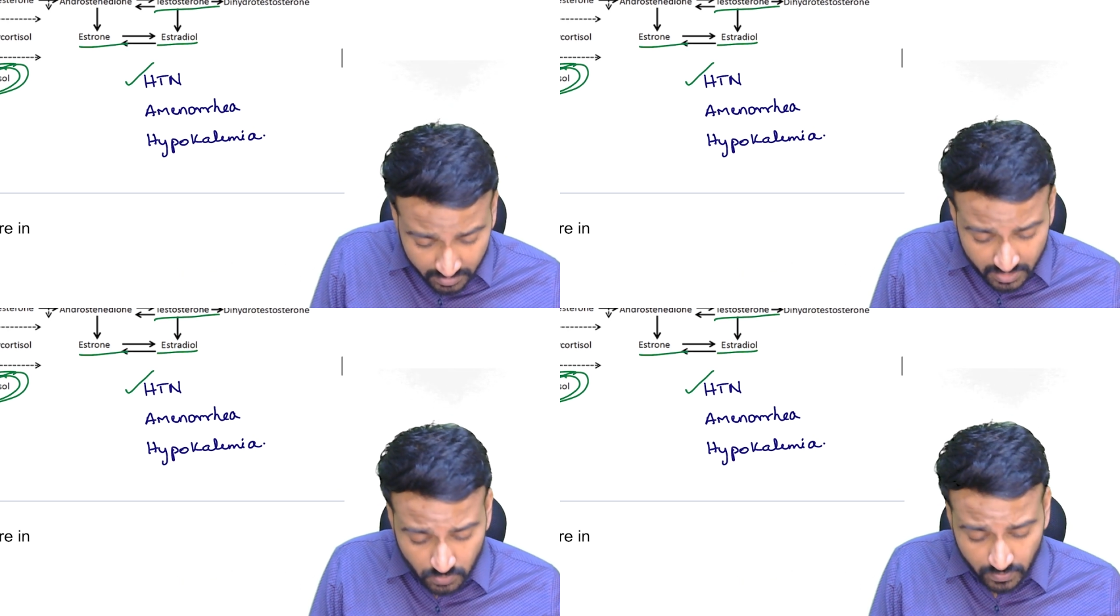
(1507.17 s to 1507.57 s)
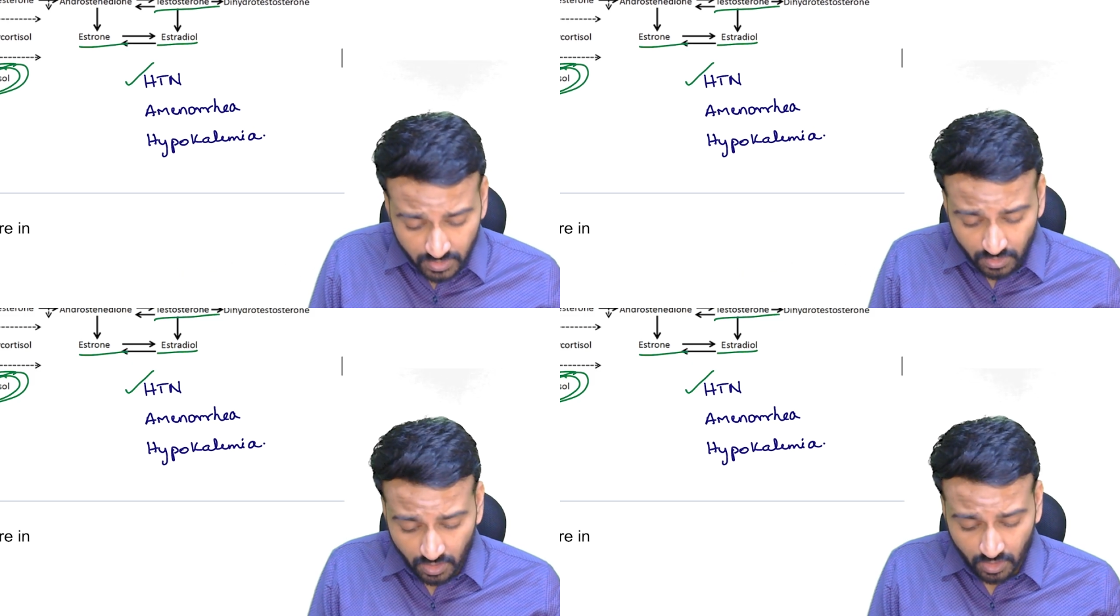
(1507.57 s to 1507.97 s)
this
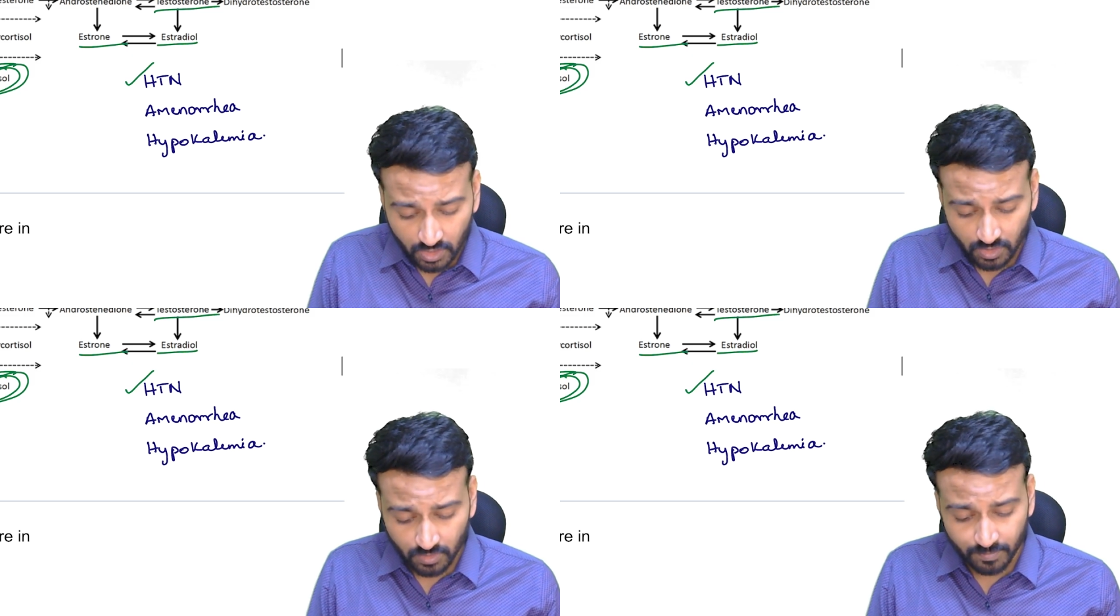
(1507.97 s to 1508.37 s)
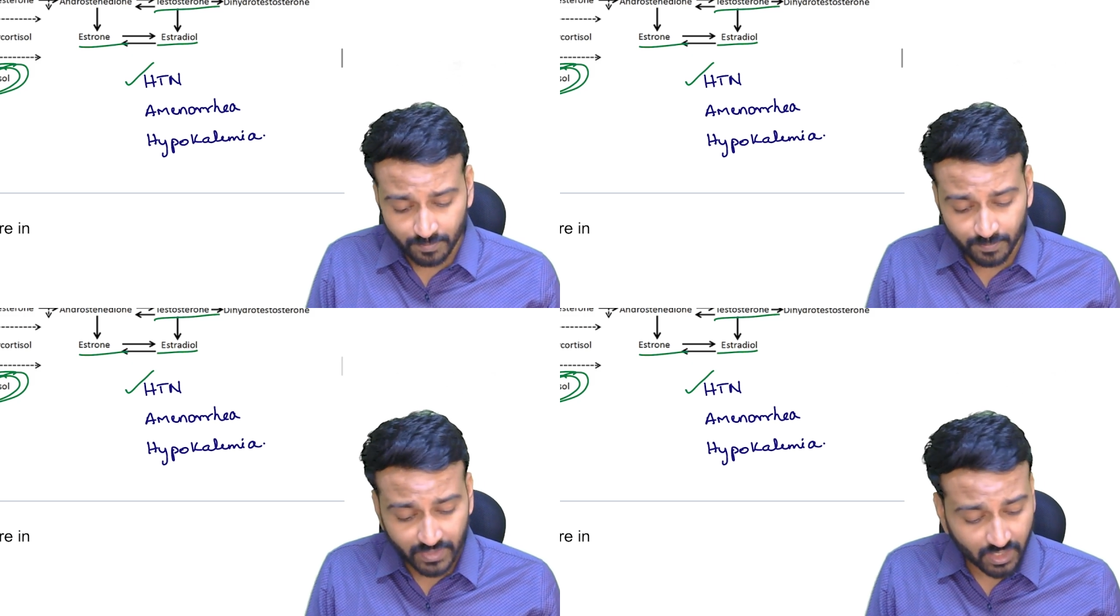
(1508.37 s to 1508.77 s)
will
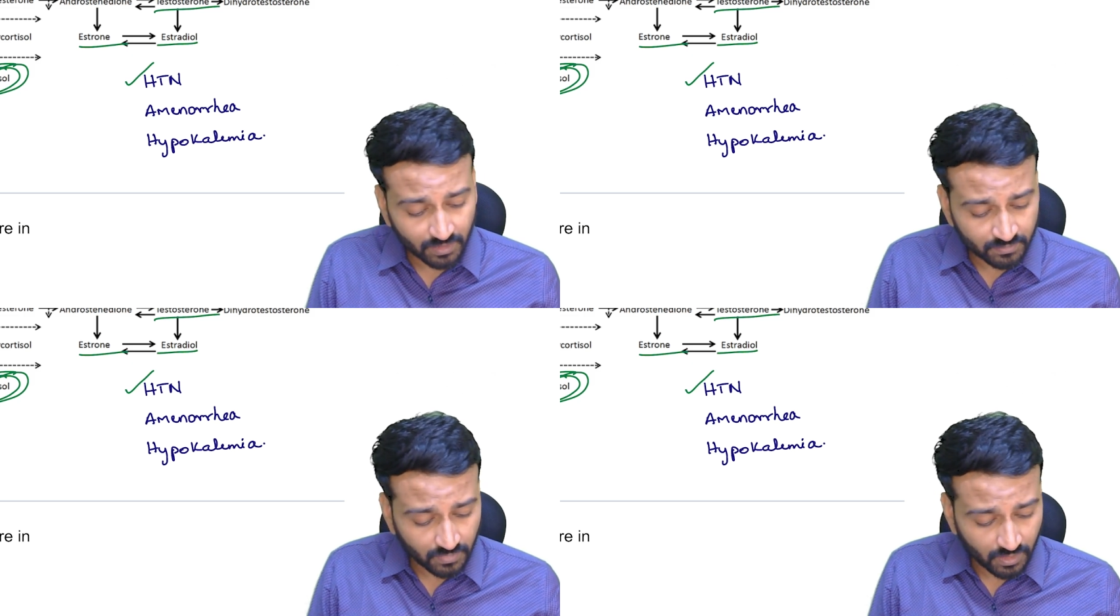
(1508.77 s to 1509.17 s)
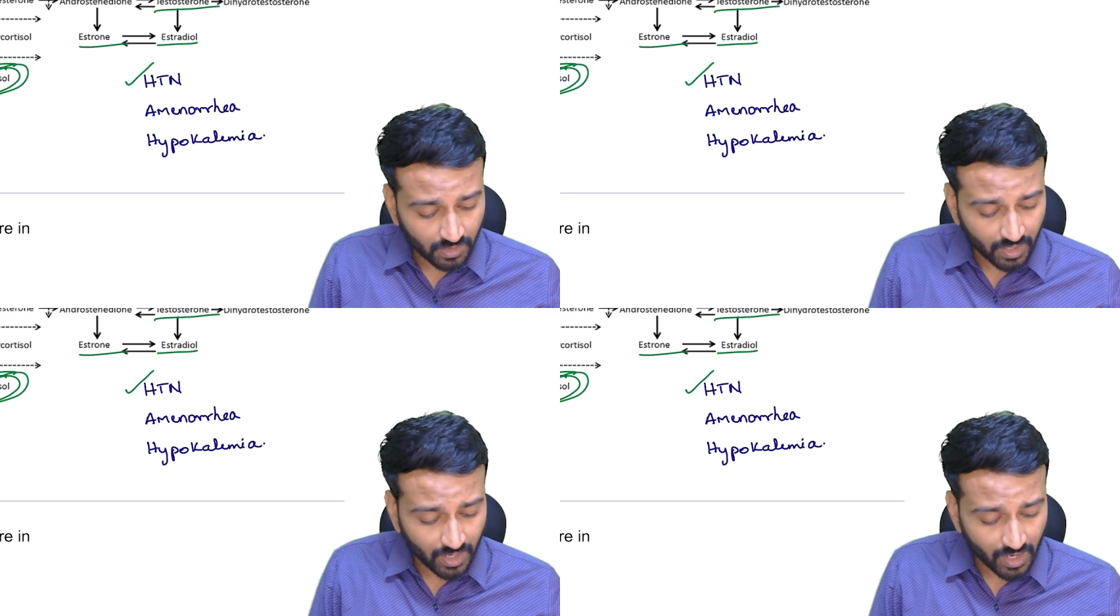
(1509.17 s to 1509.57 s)
become
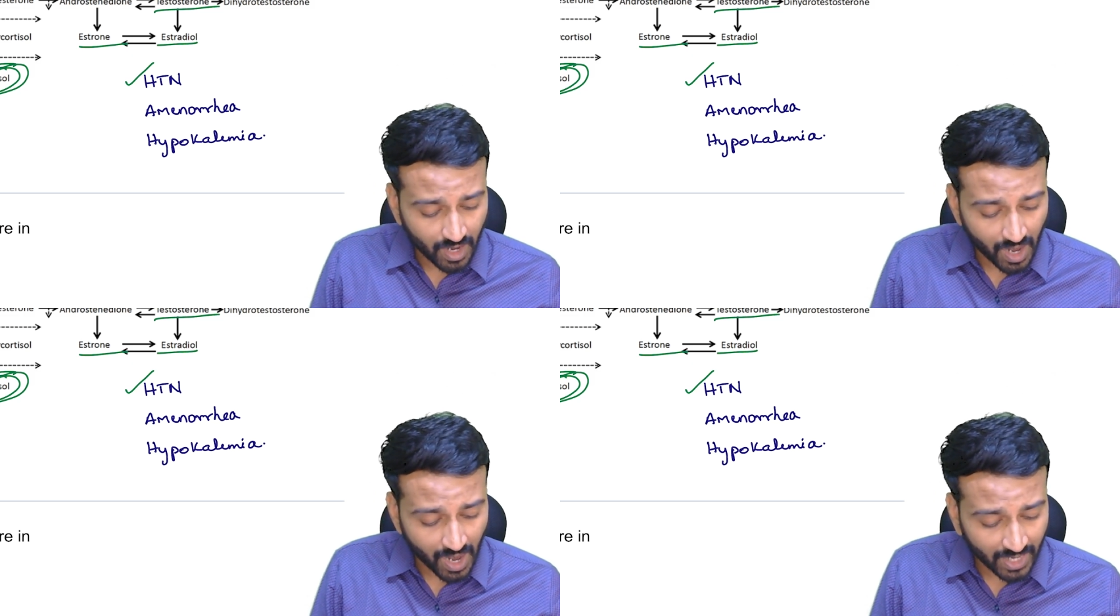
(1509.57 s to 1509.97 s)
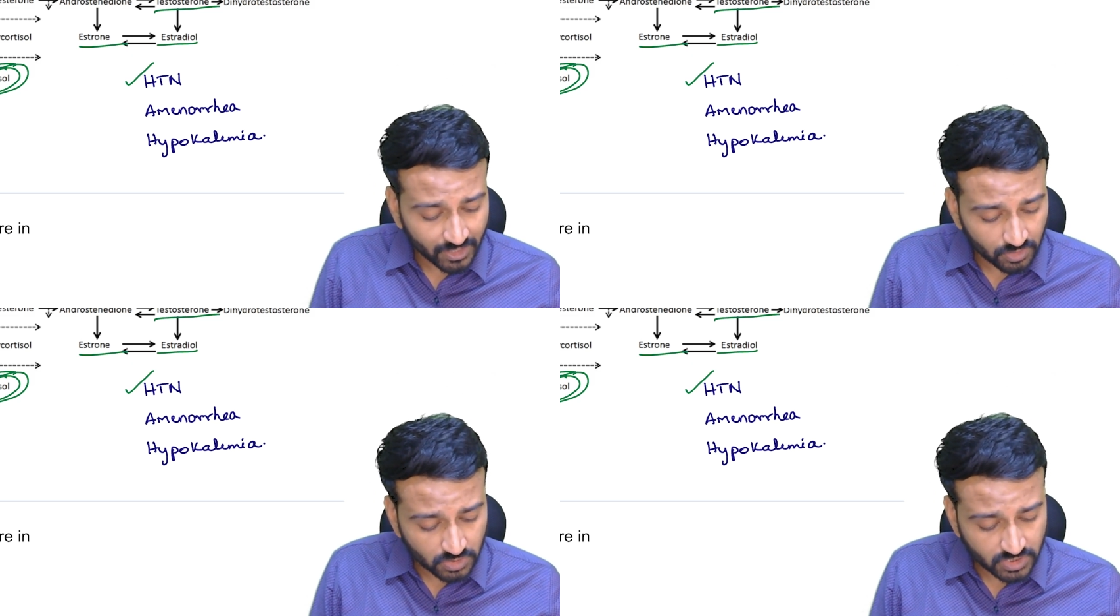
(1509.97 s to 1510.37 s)

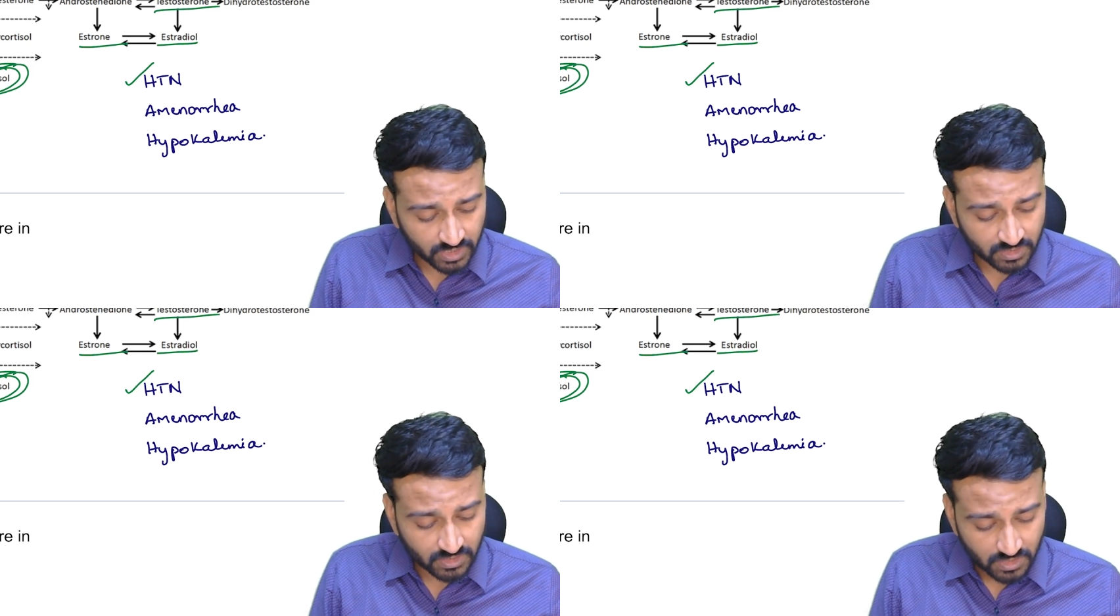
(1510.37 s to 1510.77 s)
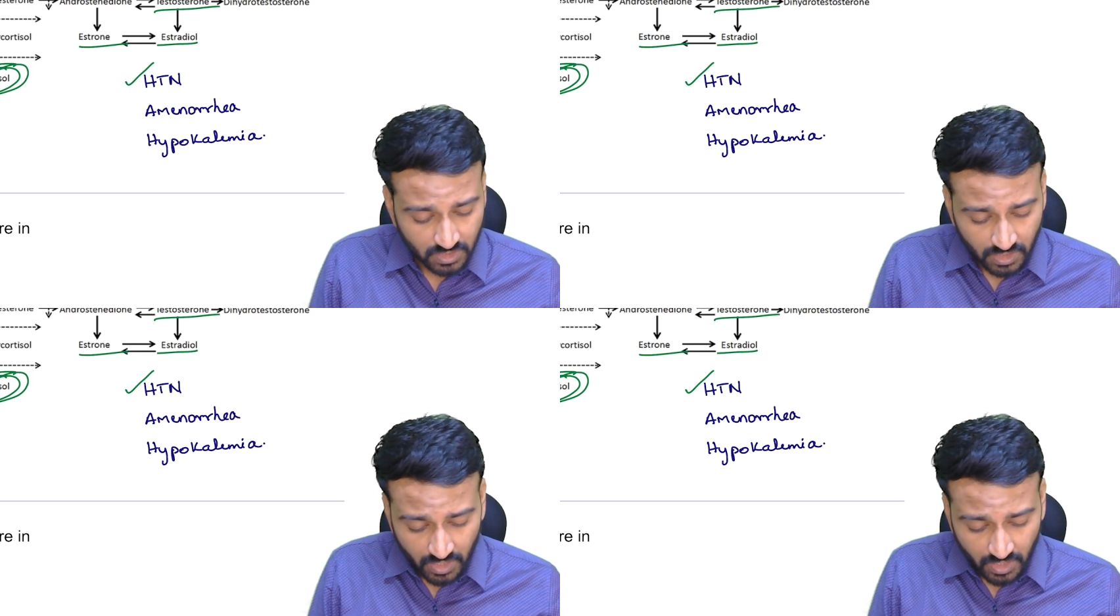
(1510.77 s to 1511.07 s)
androgens,